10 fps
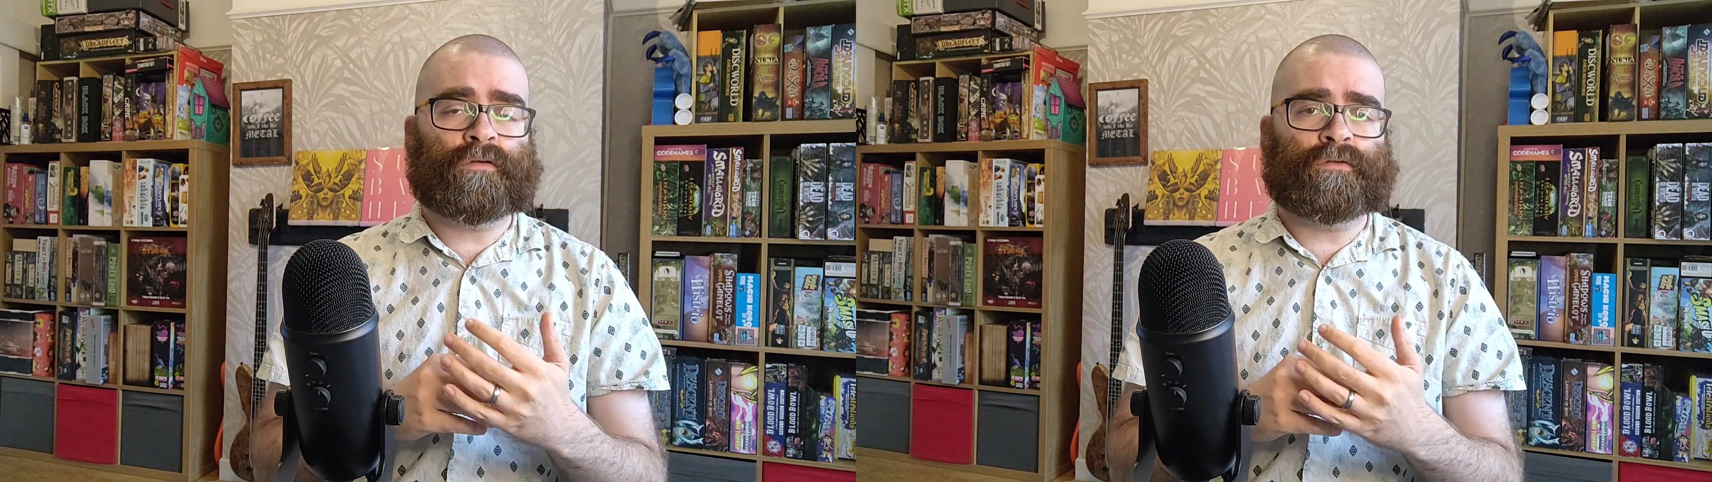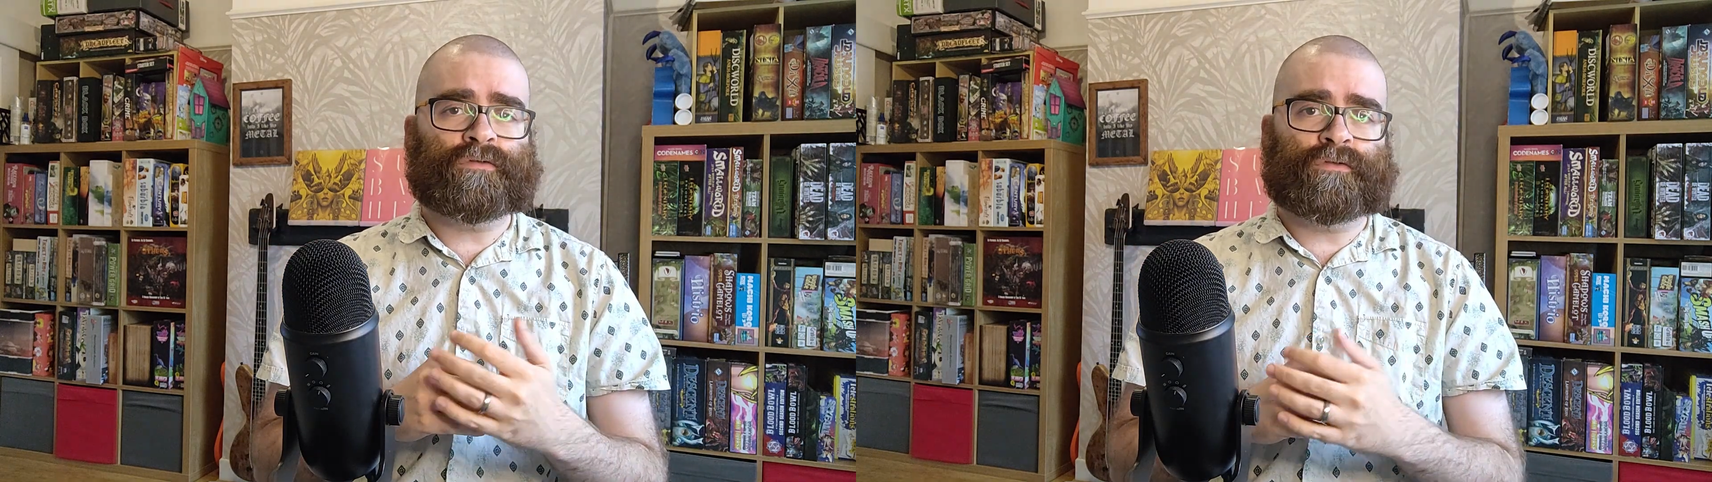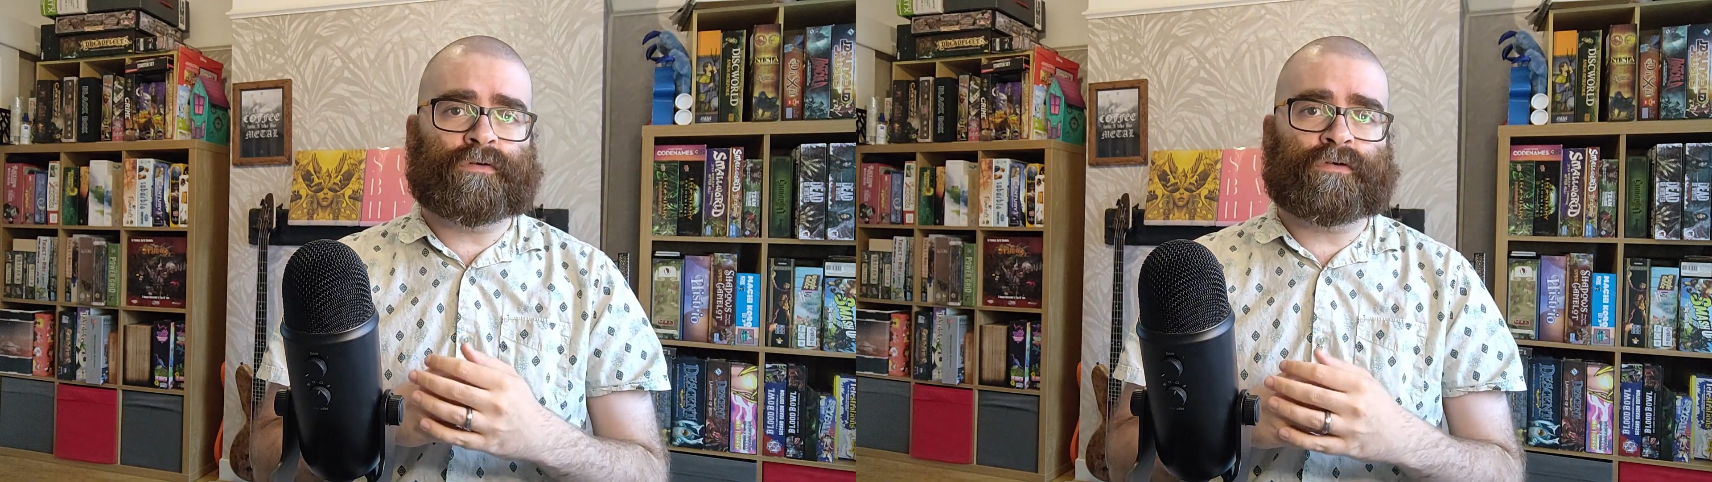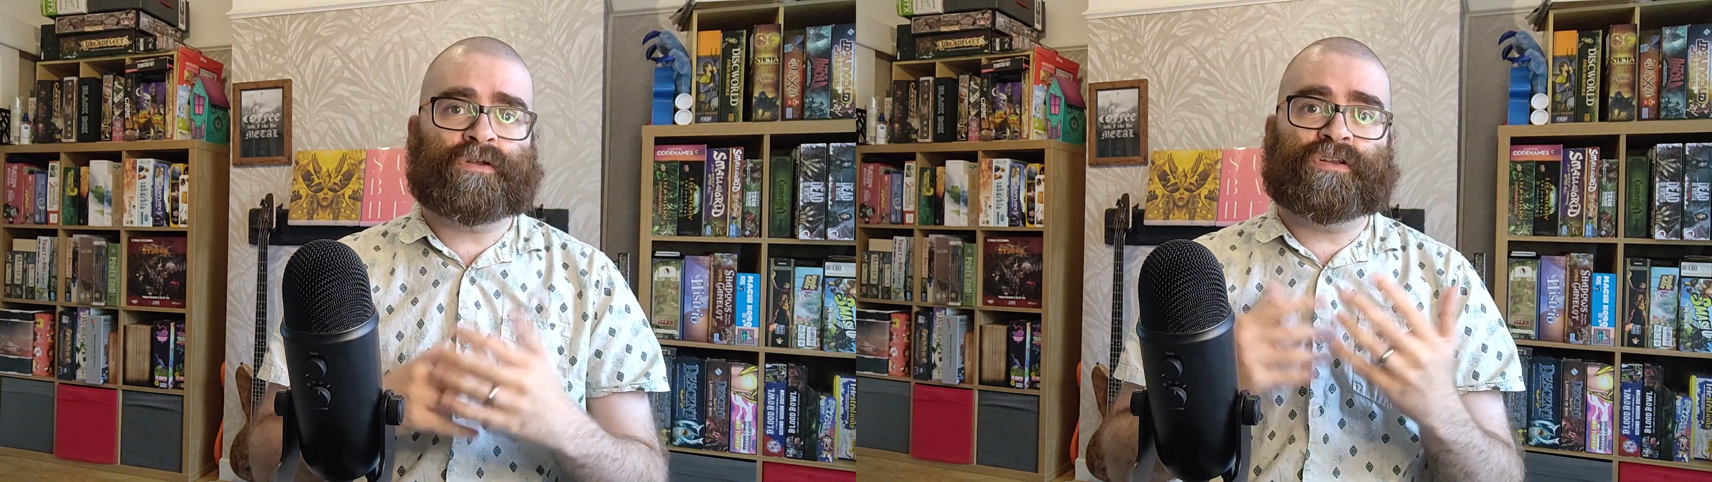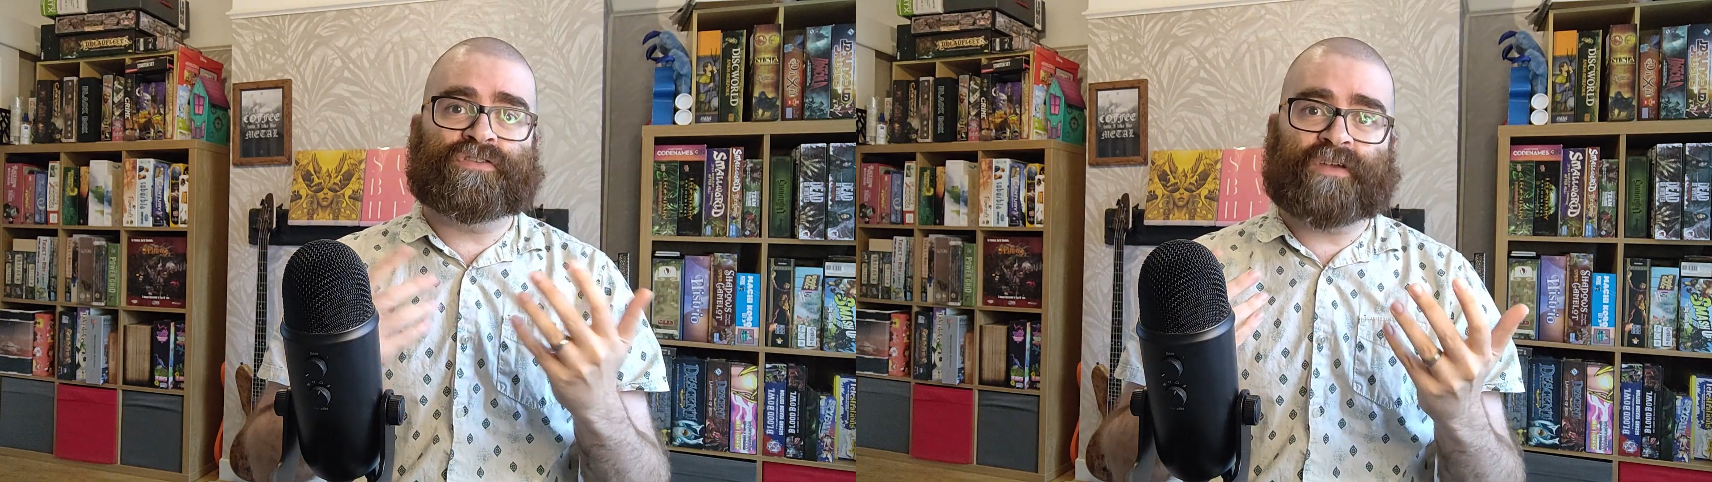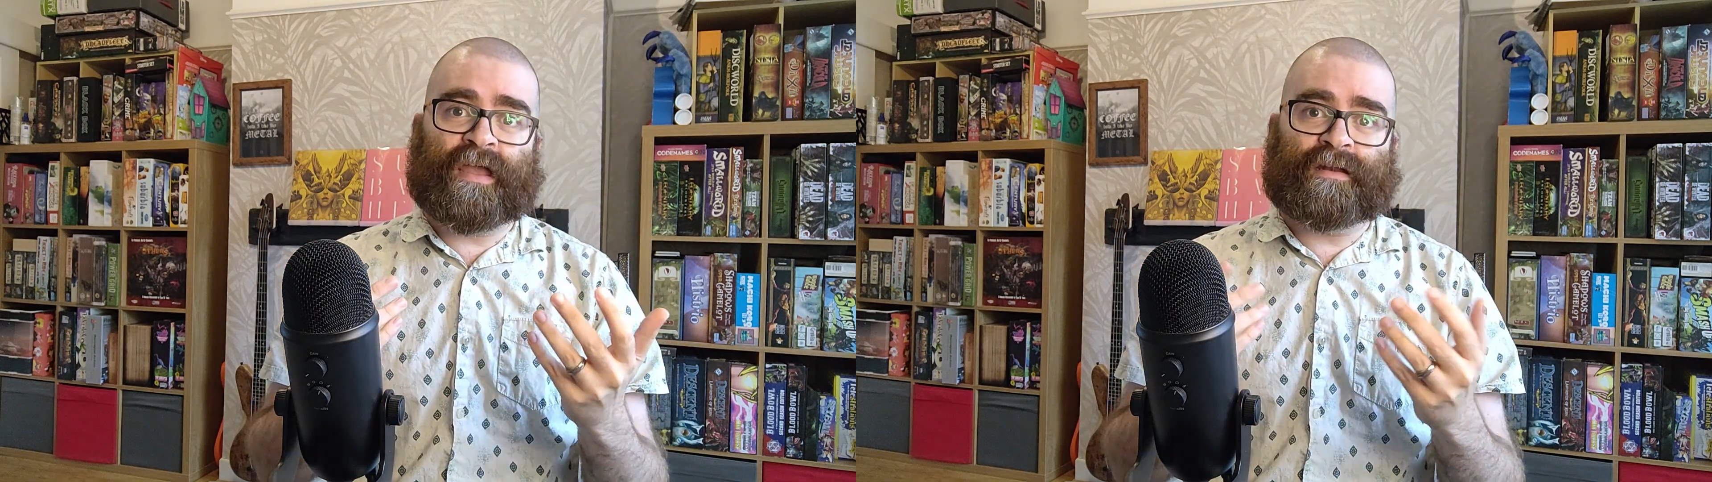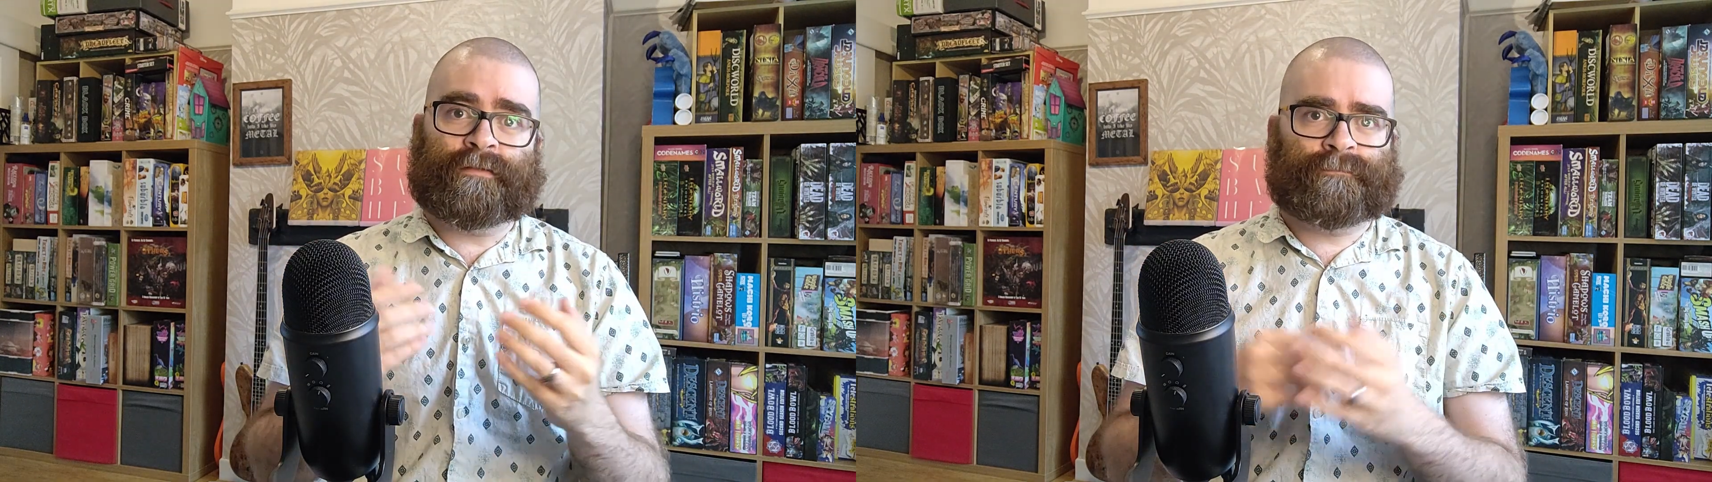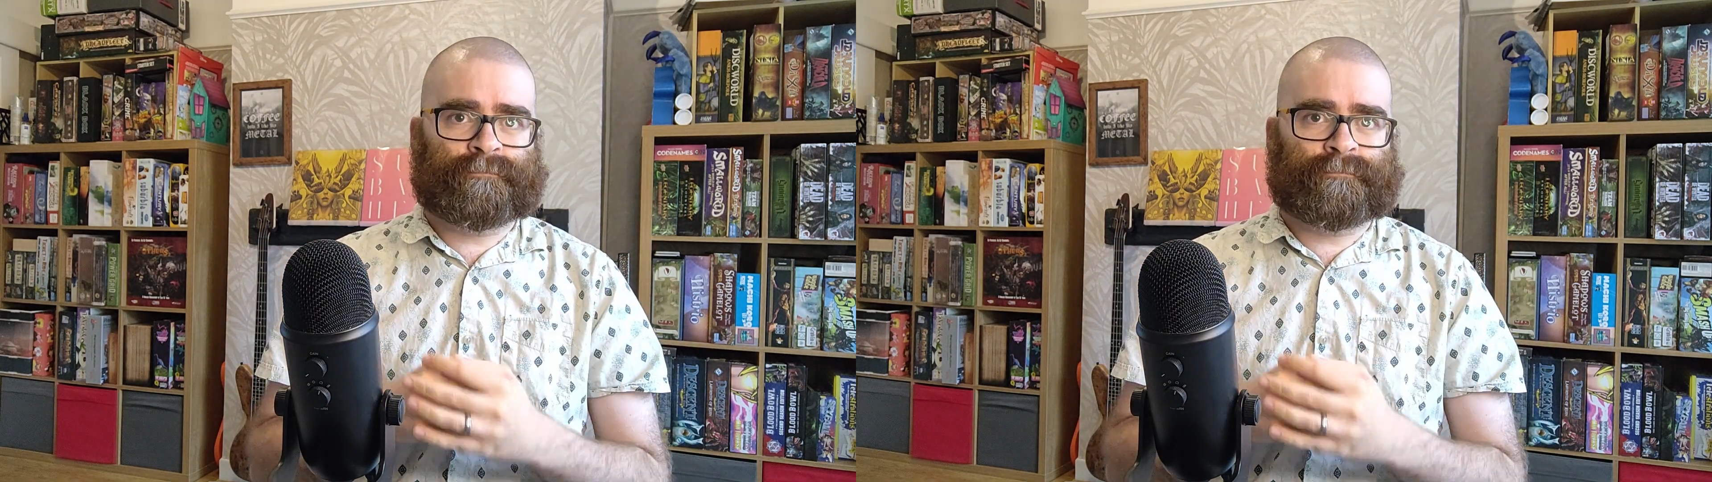old dog, Jane.